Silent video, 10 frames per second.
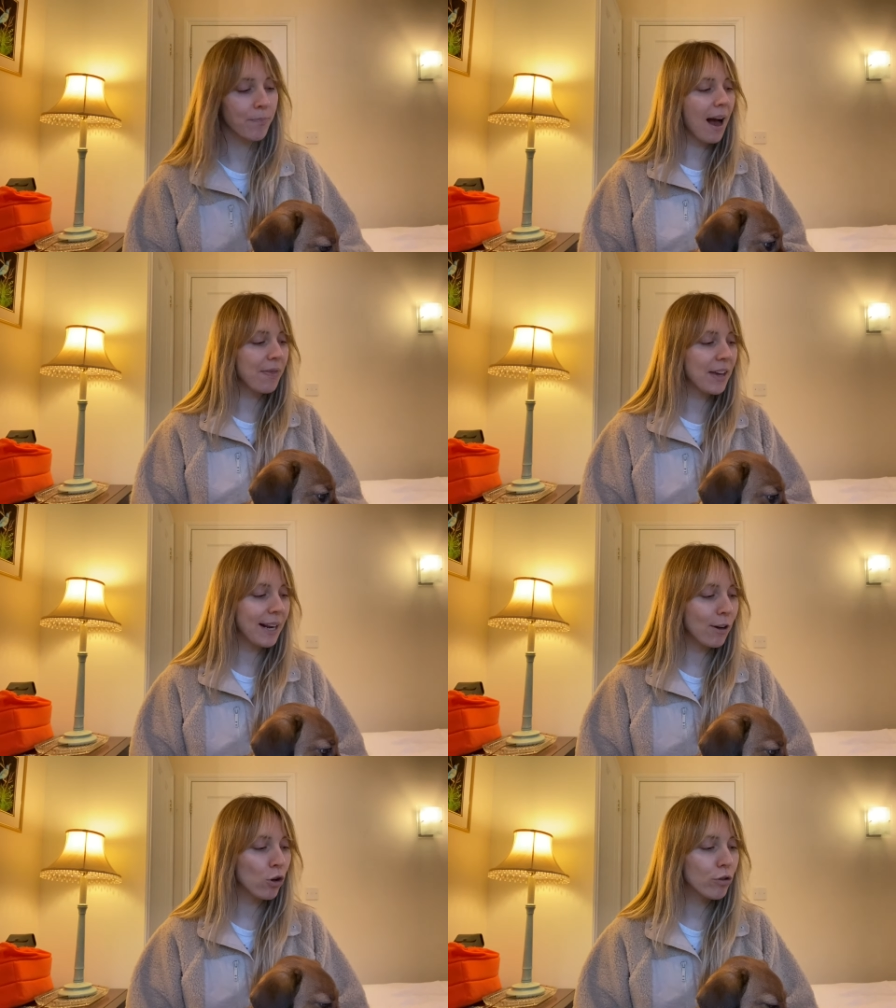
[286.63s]
And then
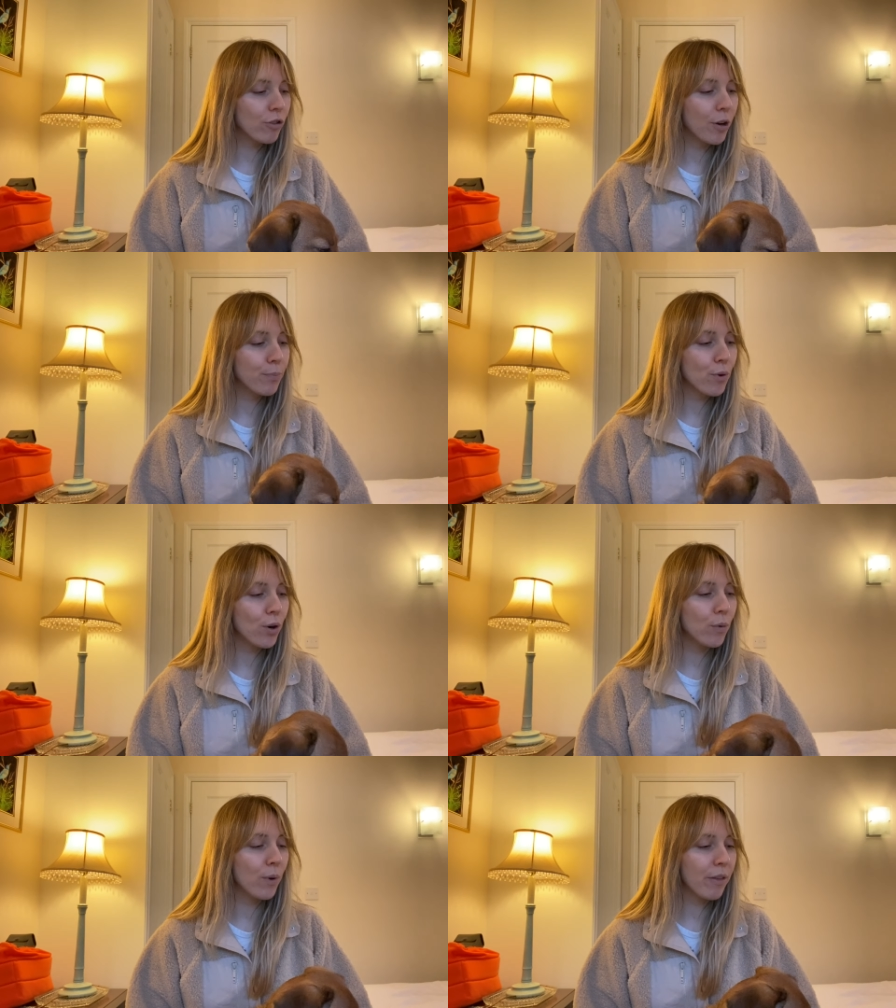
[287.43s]
I also
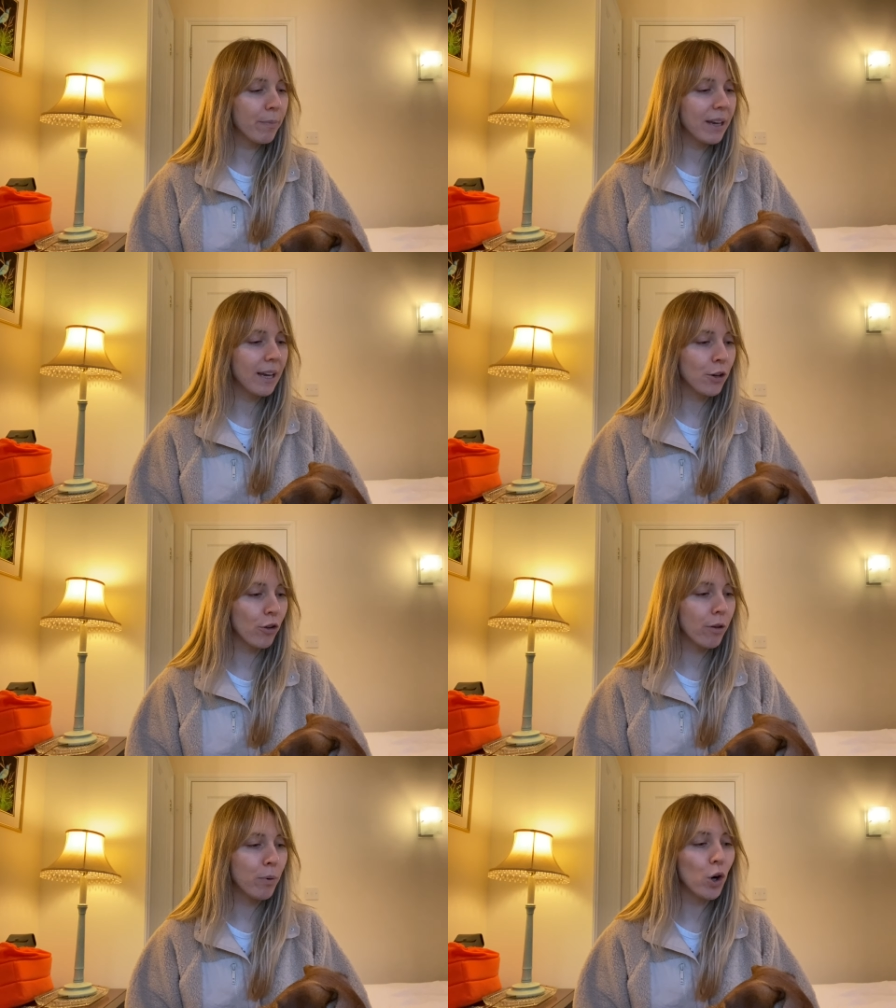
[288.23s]
brought with me
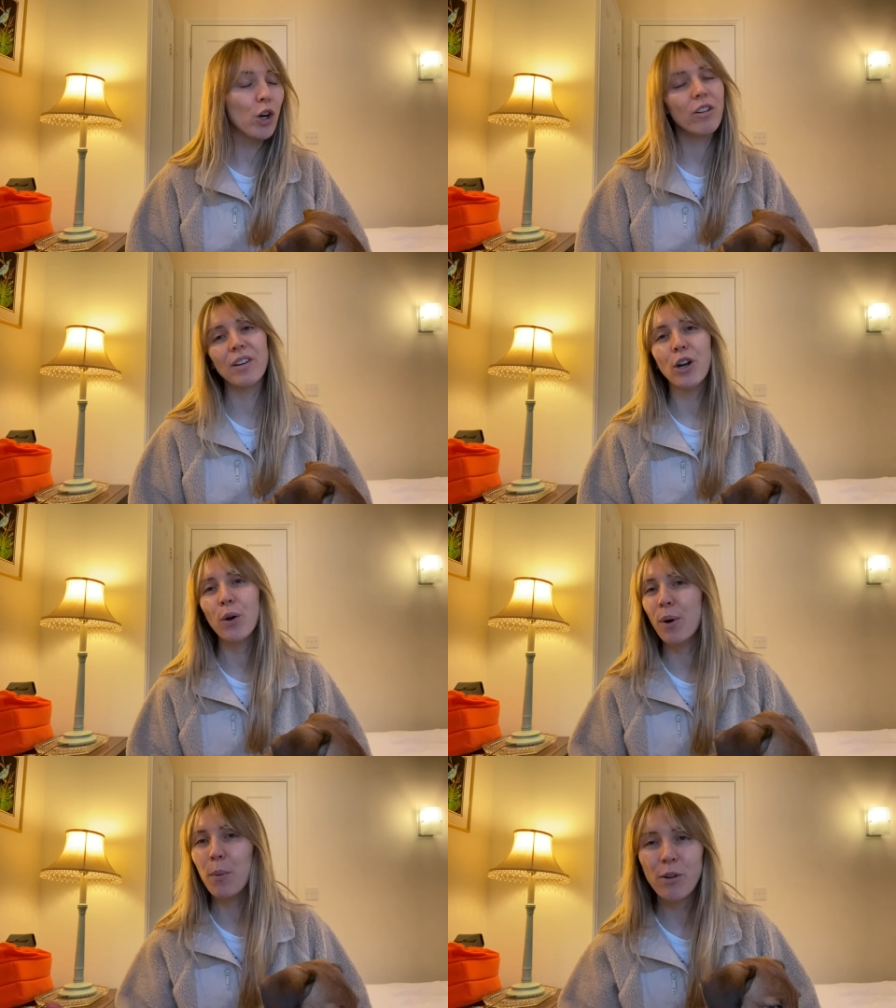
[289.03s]
another book, because I
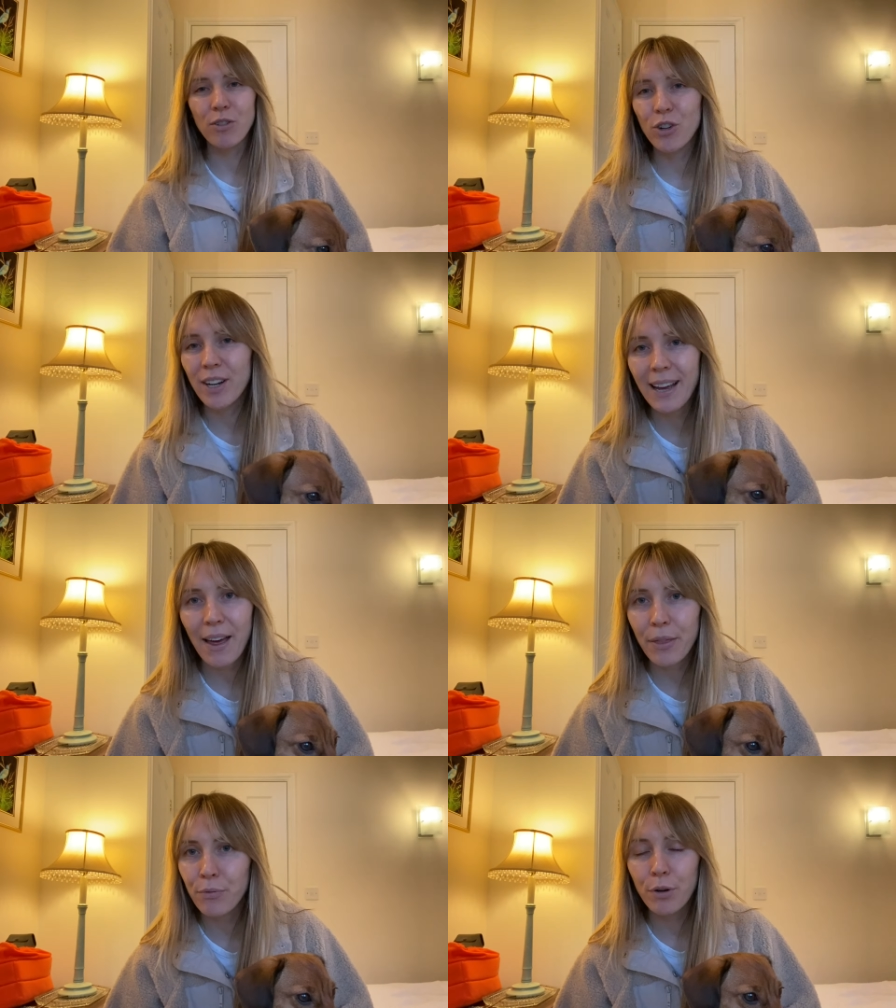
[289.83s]
knew I wasn't going to
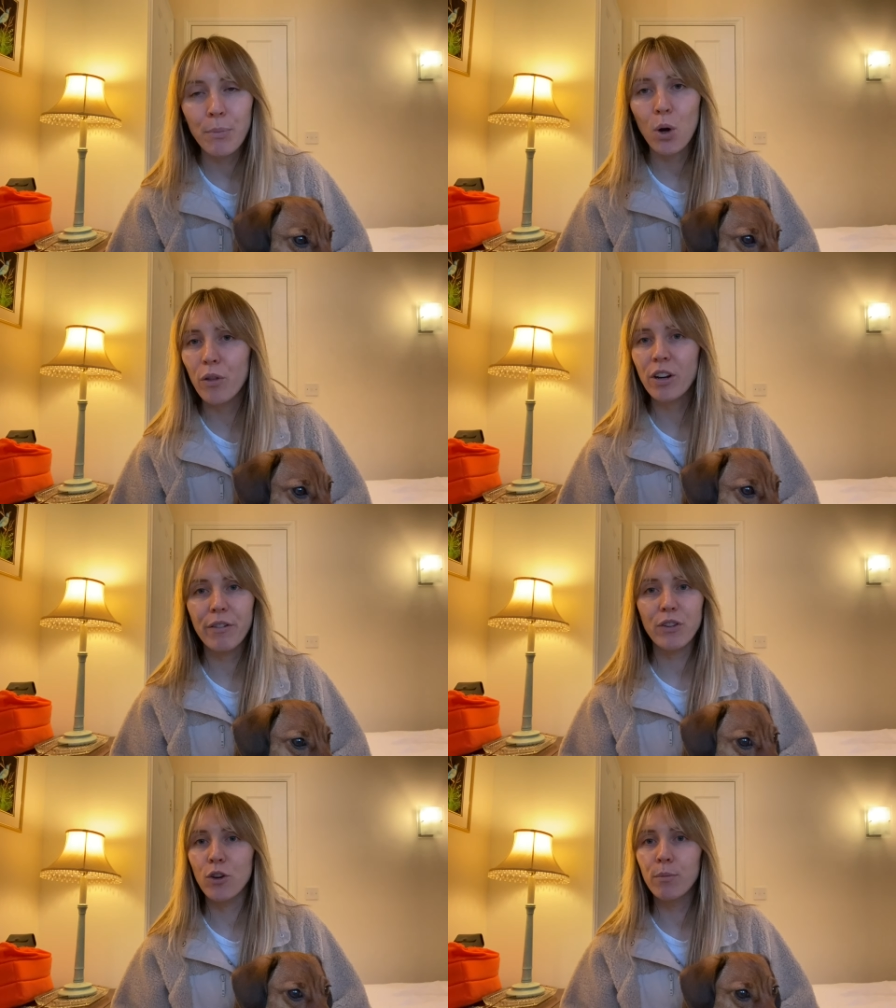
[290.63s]
get through more than a
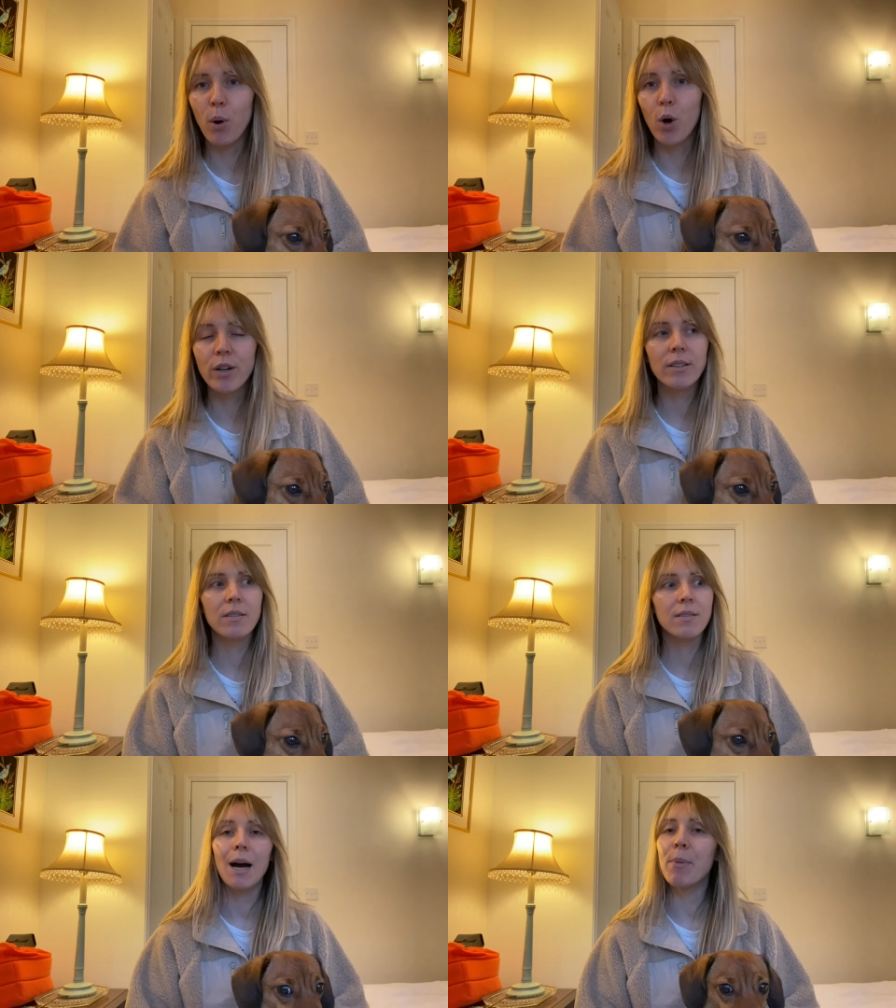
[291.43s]
few
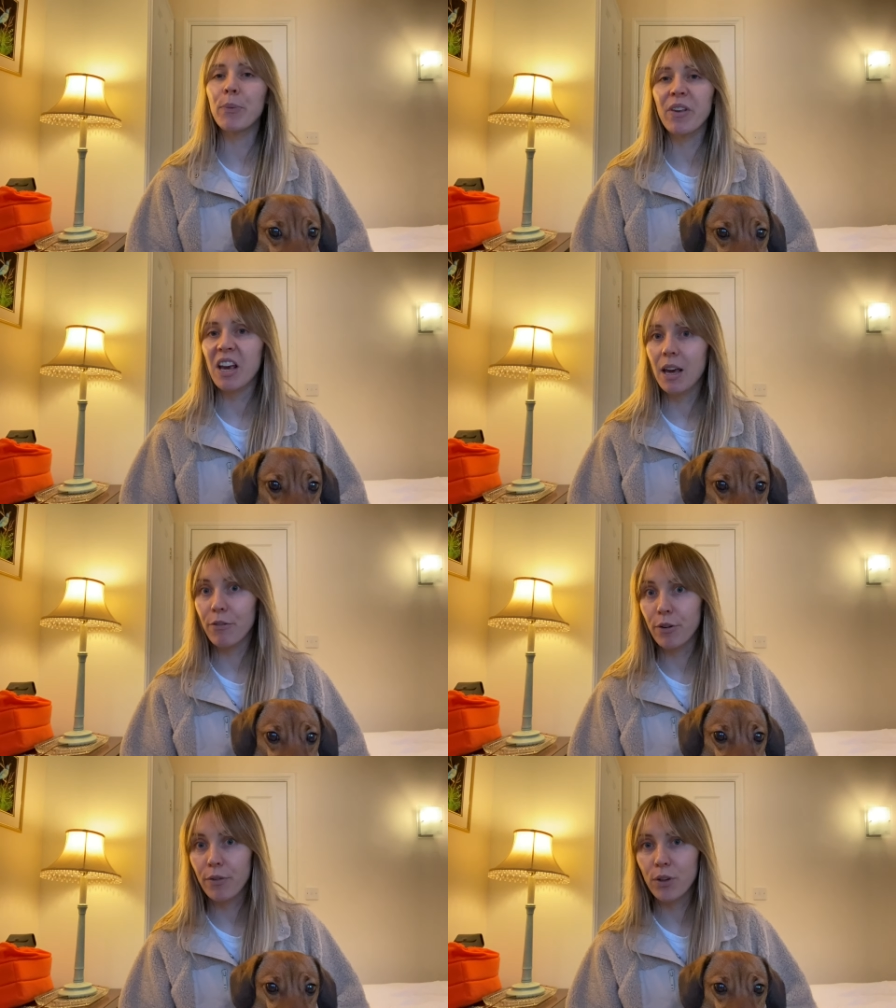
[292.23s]
books. I'm only here
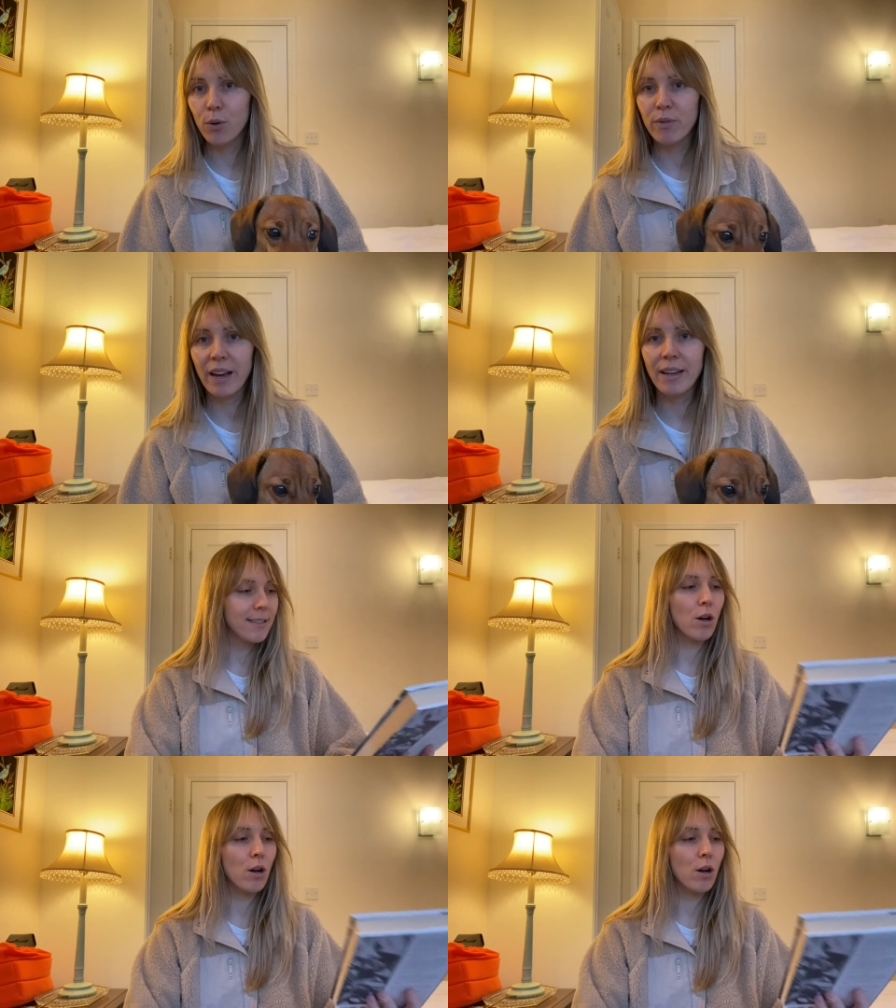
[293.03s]
for a few days.